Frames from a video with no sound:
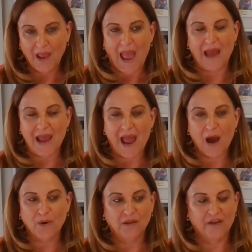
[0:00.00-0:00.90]
and how
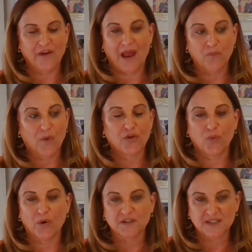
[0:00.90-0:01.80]
we live it and whether
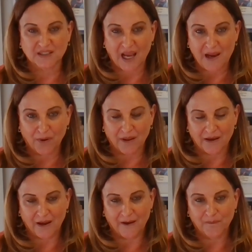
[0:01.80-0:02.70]
we're stable in
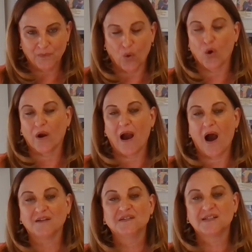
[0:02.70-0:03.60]
it or
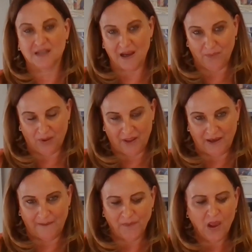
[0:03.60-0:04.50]
unstable in
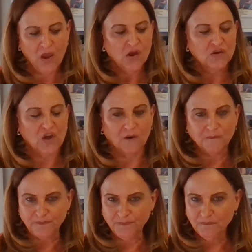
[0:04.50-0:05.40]
it. So
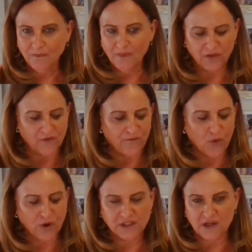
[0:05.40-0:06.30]
the
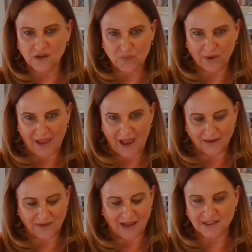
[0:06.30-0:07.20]
four deals with
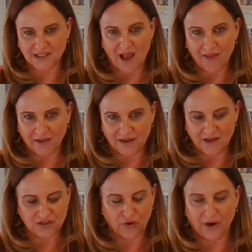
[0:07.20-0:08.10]
that
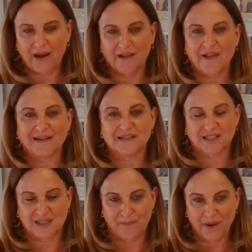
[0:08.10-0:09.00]
solidness, creating that
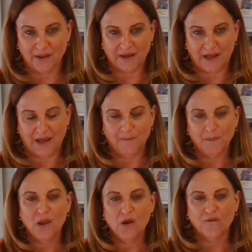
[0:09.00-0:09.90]
stability
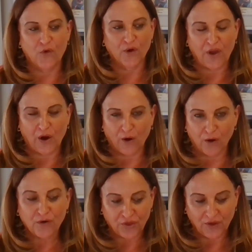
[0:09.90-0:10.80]
for the
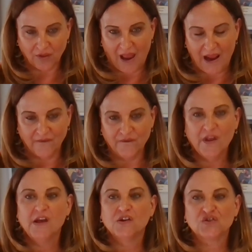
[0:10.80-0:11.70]
earth life
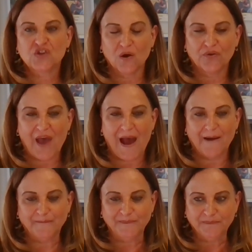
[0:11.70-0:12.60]
so that